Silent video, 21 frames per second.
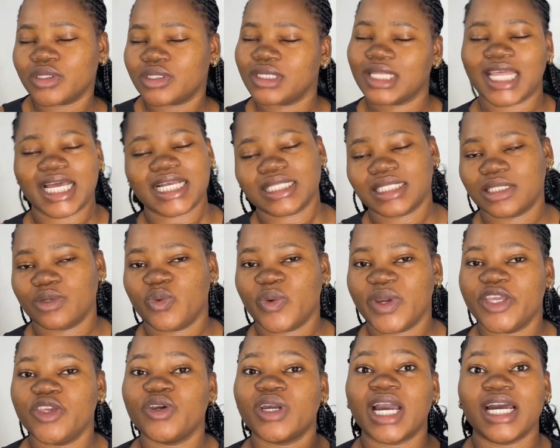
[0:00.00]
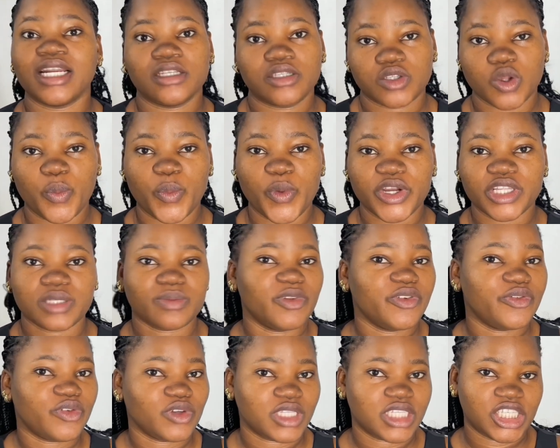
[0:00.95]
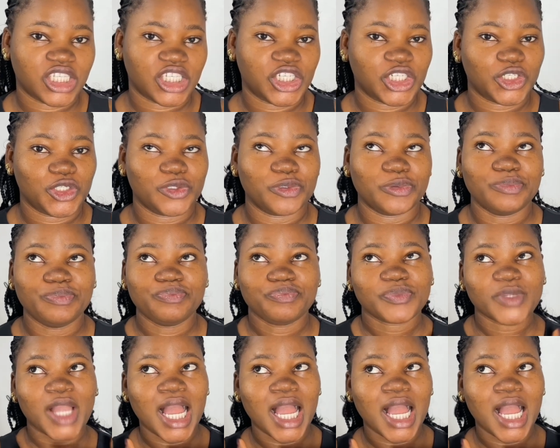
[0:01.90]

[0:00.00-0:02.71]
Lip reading: So that's the way you can support me for teaching you